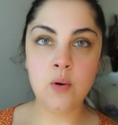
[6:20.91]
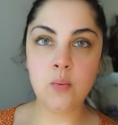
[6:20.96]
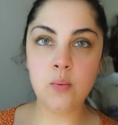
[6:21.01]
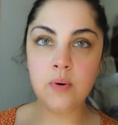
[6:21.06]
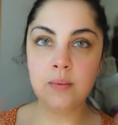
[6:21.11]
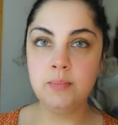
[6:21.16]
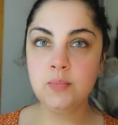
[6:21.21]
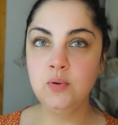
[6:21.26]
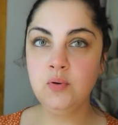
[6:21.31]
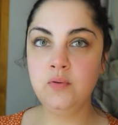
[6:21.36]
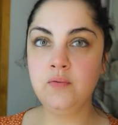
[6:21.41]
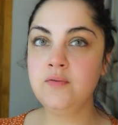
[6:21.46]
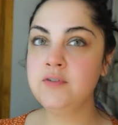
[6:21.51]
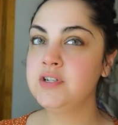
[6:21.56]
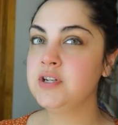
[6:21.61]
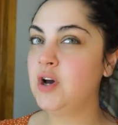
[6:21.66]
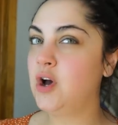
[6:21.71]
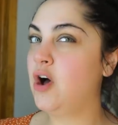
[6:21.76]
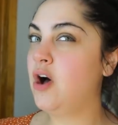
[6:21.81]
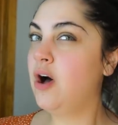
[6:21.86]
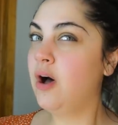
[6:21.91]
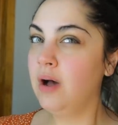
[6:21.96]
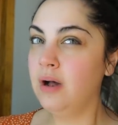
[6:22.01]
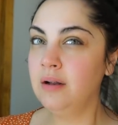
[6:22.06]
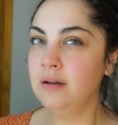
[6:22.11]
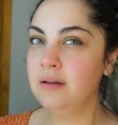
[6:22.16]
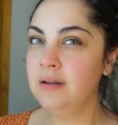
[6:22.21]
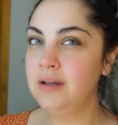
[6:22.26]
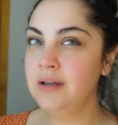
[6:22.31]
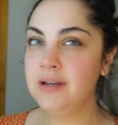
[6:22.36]
removed
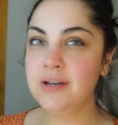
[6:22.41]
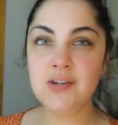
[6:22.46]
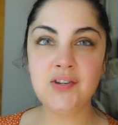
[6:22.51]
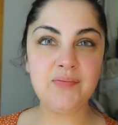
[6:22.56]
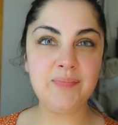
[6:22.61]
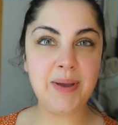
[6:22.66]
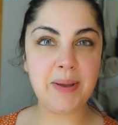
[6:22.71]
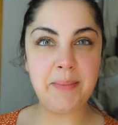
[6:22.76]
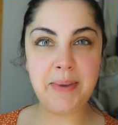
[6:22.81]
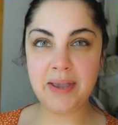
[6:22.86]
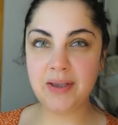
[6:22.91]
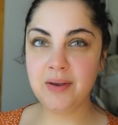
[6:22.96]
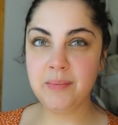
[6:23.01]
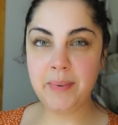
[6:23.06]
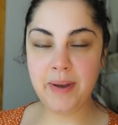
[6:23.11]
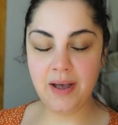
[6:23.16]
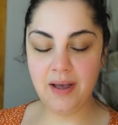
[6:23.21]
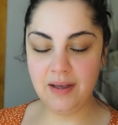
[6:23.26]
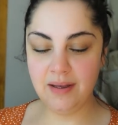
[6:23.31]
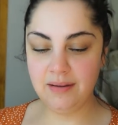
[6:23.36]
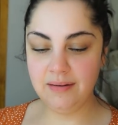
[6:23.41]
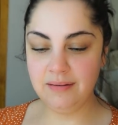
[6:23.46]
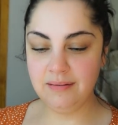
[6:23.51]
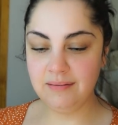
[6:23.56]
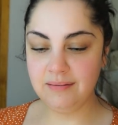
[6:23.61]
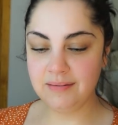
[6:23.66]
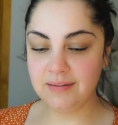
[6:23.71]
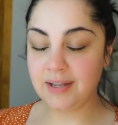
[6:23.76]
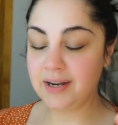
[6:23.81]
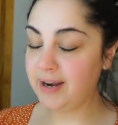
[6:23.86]
all of my makeup on
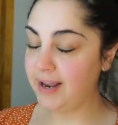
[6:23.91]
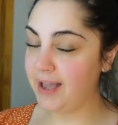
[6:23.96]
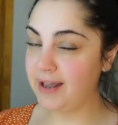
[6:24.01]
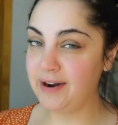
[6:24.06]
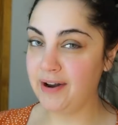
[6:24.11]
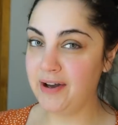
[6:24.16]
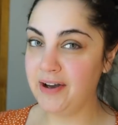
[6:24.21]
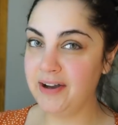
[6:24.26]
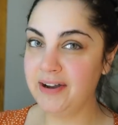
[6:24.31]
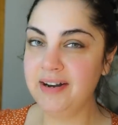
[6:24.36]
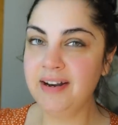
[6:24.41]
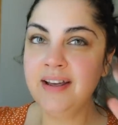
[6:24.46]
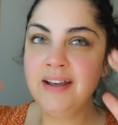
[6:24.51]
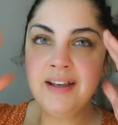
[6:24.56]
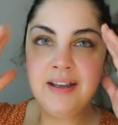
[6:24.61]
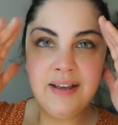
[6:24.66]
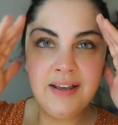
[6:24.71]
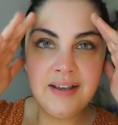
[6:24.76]
that I had on